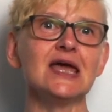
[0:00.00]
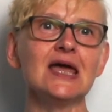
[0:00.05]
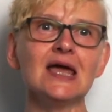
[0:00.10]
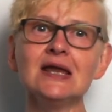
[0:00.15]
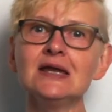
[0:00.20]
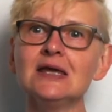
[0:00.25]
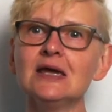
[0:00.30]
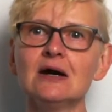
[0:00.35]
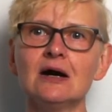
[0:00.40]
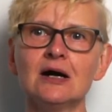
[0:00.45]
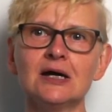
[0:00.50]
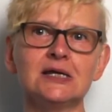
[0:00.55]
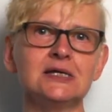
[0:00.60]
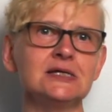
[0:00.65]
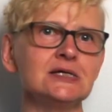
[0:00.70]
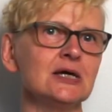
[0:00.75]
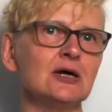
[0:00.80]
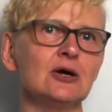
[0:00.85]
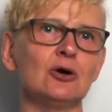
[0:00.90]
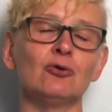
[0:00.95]
any
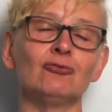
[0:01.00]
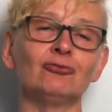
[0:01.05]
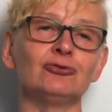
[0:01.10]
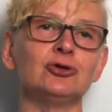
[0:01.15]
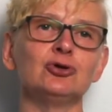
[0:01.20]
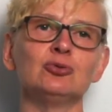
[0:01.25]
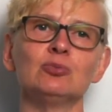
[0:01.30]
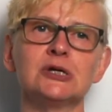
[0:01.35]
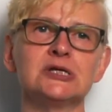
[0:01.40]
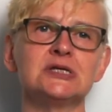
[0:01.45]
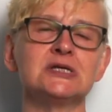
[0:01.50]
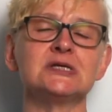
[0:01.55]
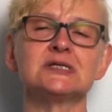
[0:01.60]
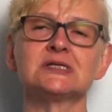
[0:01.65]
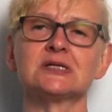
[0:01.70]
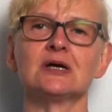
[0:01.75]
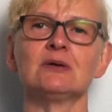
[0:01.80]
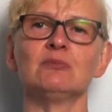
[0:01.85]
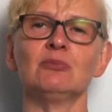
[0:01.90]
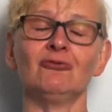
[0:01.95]
idea of human
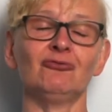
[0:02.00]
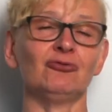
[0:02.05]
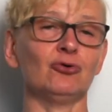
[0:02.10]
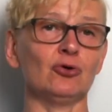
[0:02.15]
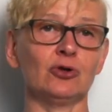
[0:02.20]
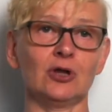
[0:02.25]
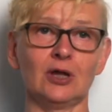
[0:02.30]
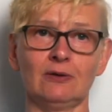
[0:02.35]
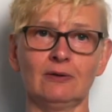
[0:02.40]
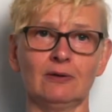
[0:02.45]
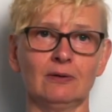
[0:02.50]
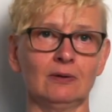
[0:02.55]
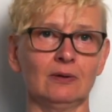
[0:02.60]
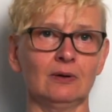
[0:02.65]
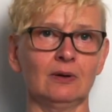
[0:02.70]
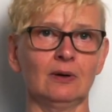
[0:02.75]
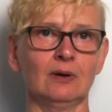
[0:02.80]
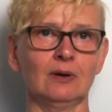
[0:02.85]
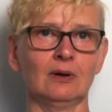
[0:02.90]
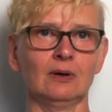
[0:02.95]
design before that.
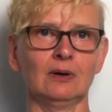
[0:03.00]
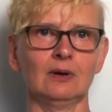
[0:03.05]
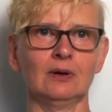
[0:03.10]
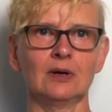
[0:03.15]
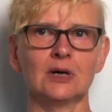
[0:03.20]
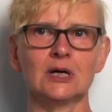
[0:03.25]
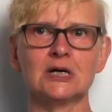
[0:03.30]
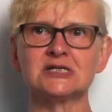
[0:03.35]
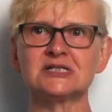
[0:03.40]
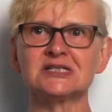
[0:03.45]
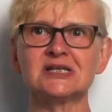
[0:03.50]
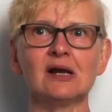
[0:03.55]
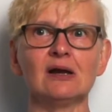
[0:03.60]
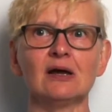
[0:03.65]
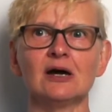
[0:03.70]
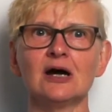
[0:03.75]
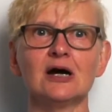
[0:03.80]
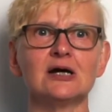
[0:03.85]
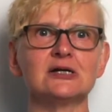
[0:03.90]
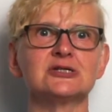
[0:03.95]
And still
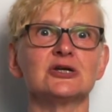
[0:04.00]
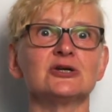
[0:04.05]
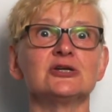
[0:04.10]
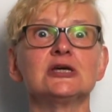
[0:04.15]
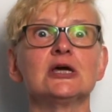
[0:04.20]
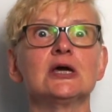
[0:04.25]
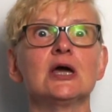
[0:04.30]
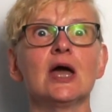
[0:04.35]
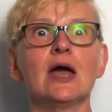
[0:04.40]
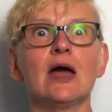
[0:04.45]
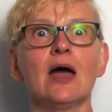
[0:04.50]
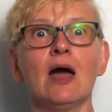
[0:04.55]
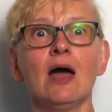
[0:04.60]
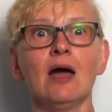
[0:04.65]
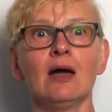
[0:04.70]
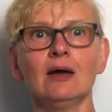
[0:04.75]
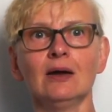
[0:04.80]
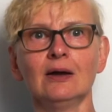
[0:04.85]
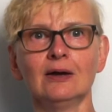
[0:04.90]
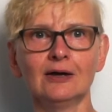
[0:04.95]
I answered, yeah.
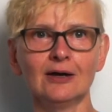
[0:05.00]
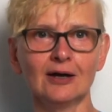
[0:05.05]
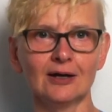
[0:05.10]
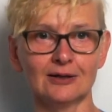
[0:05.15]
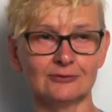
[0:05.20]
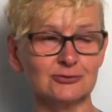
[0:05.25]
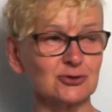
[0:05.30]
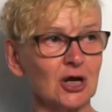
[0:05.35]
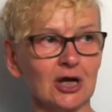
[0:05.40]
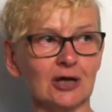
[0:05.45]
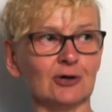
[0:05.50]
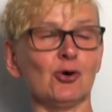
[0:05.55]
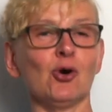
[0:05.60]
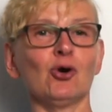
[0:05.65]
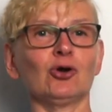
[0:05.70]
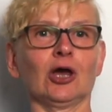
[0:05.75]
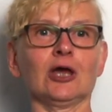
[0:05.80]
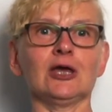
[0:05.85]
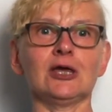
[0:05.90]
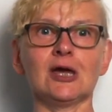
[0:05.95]
And I was like,
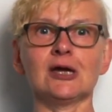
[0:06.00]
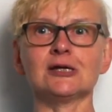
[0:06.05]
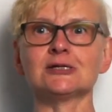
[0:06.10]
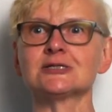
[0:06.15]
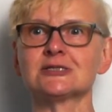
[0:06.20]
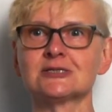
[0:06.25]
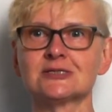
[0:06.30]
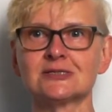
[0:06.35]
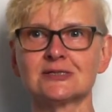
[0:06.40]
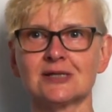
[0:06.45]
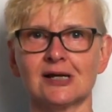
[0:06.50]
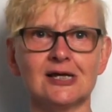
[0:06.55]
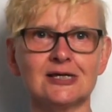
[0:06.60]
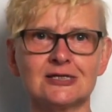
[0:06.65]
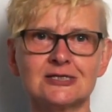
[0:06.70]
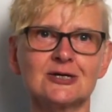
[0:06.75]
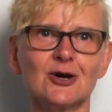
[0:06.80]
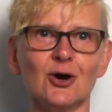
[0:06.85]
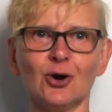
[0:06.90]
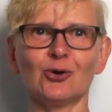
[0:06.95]
okay, yes,
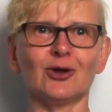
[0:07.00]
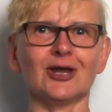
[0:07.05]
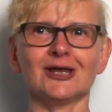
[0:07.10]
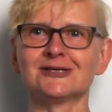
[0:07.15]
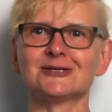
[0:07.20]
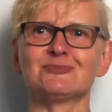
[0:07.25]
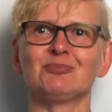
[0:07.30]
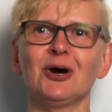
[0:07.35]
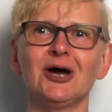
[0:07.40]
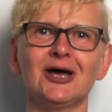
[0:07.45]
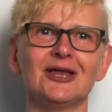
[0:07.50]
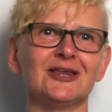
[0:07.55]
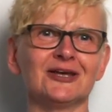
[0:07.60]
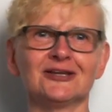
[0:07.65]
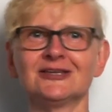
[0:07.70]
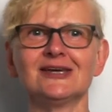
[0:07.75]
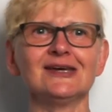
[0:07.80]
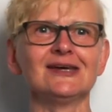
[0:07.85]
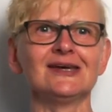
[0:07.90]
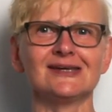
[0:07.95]
let's go, let's buy the
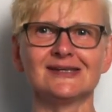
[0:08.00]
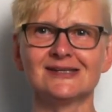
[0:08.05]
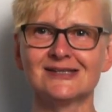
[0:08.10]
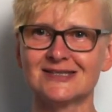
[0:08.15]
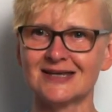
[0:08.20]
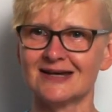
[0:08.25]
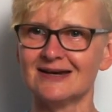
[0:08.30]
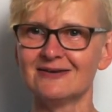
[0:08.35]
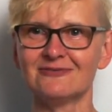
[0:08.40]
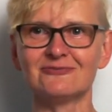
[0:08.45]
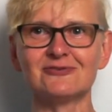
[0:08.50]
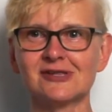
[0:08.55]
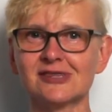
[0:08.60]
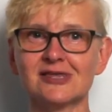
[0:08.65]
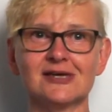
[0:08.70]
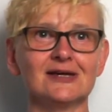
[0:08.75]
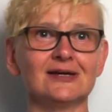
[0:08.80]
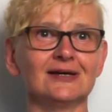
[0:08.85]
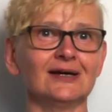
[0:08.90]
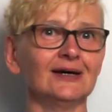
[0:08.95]
tickets and
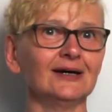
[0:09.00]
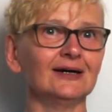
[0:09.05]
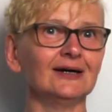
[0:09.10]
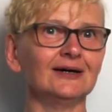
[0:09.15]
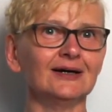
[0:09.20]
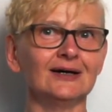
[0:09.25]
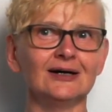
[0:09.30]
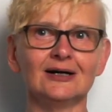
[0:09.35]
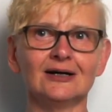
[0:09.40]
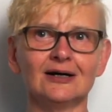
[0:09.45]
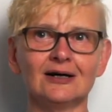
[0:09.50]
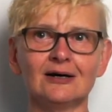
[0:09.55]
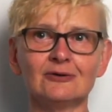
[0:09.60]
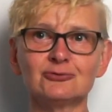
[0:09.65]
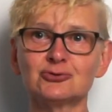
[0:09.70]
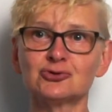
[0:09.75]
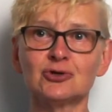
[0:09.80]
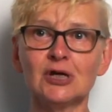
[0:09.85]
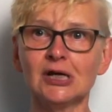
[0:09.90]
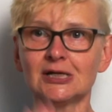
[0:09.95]
everything. I
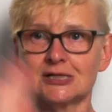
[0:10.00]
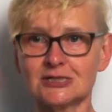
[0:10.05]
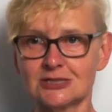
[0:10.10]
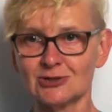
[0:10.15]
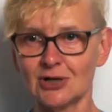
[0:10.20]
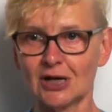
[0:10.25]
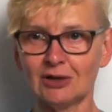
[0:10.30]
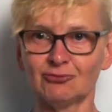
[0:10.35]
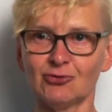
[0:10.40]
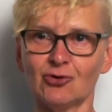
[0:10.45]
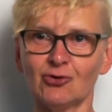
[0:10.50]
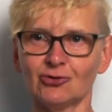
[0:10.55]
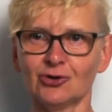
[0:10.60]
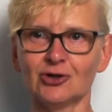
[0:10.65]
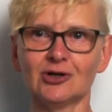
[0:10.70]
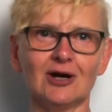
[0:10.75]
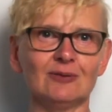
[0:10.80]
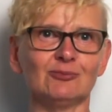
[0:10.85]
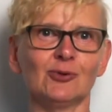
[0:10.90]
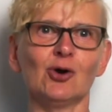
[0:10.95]
was really straightforward,
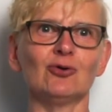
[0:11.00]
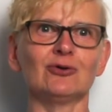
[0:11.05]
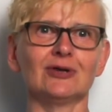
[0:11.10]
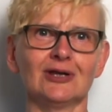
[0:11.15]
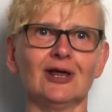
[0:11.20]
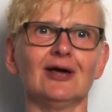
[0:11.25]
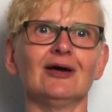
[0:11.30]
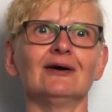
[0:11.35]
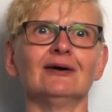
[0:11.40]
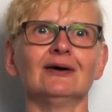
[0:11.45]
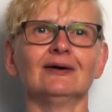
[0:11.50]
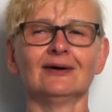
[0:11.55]
I'm going there.